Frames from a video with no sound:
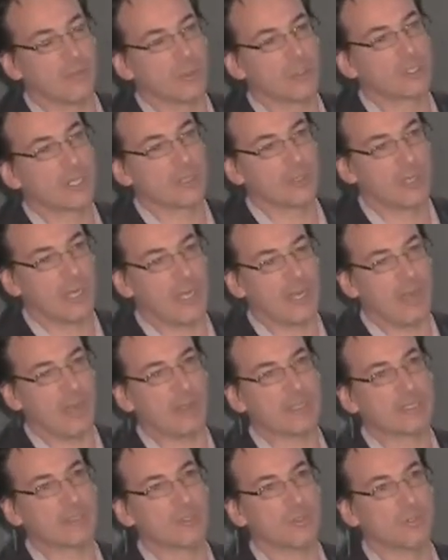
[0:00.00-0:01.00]
I don't think
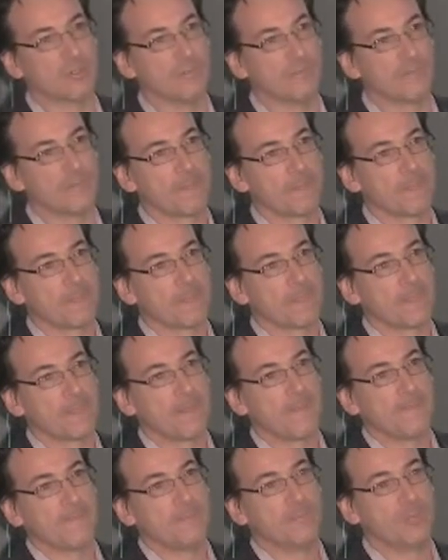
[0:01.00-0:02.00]
so. I think that robots
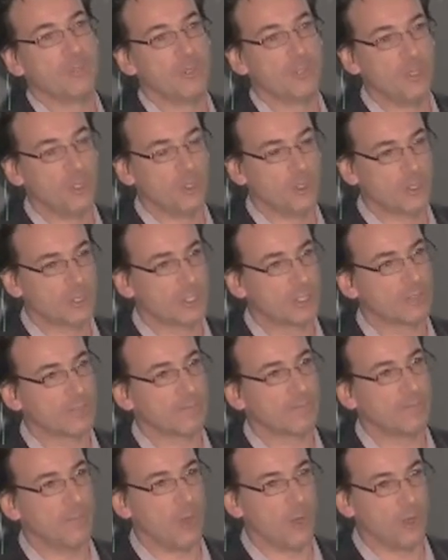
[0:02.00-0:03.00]
are going to allow us to
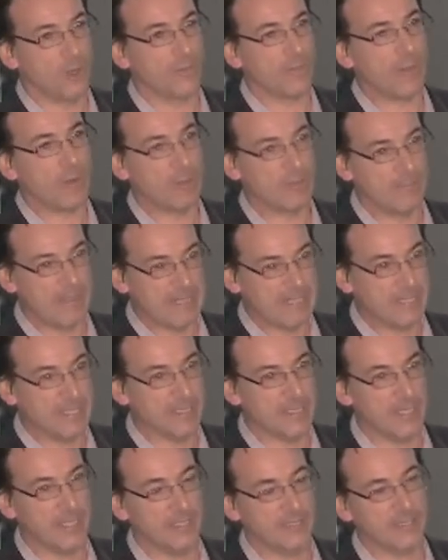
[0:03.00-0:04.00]

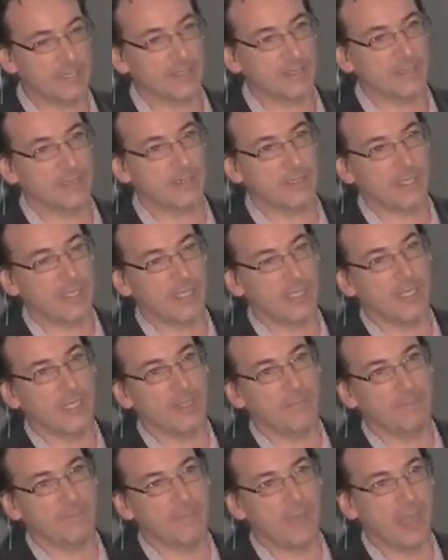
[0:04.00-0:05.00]
produce more of
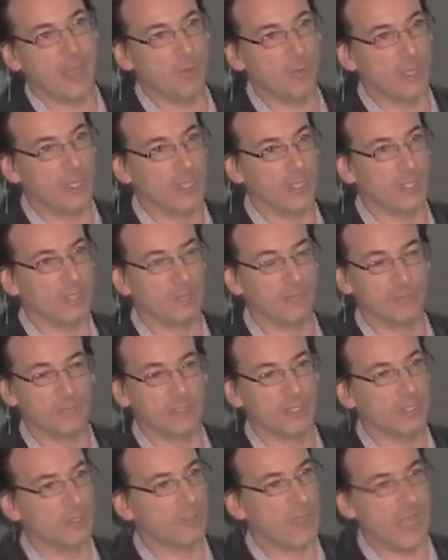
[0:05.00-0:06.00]
our basic needs,
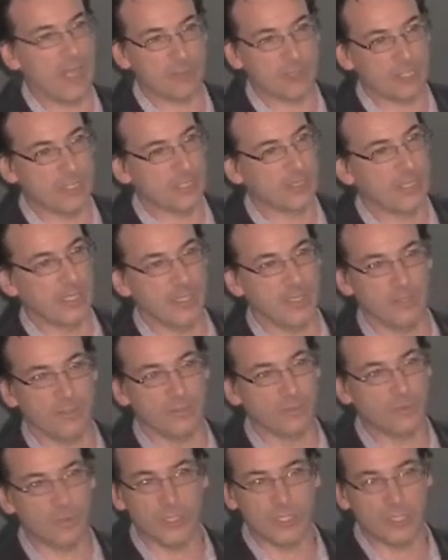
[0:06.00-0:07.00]

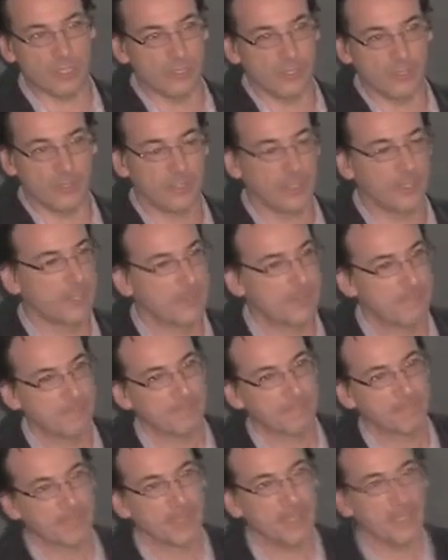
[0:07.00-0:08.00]
our
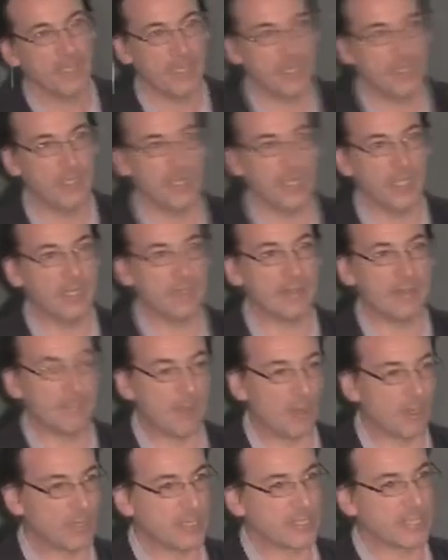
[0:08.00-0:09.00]
housing and
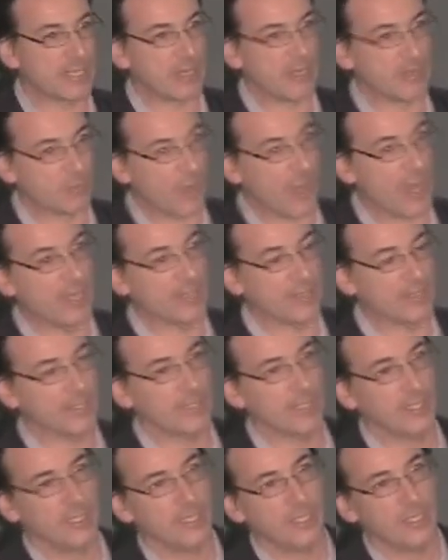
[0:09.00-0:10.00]
nutrition, and
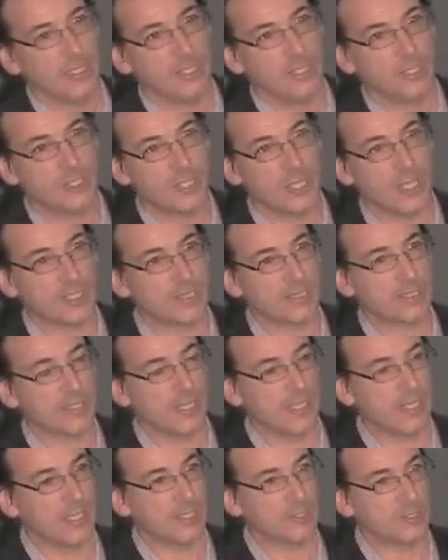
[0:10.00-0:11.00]
if the politics are done
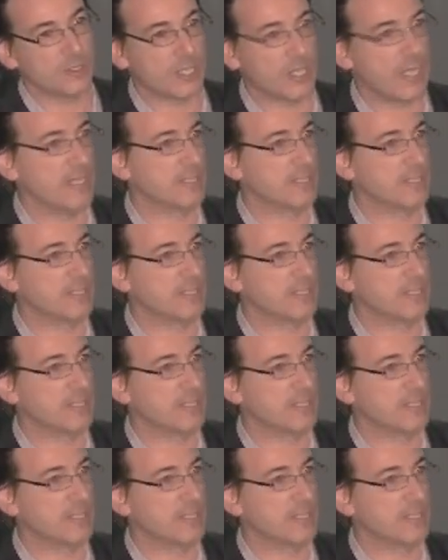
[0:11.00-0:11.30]
right,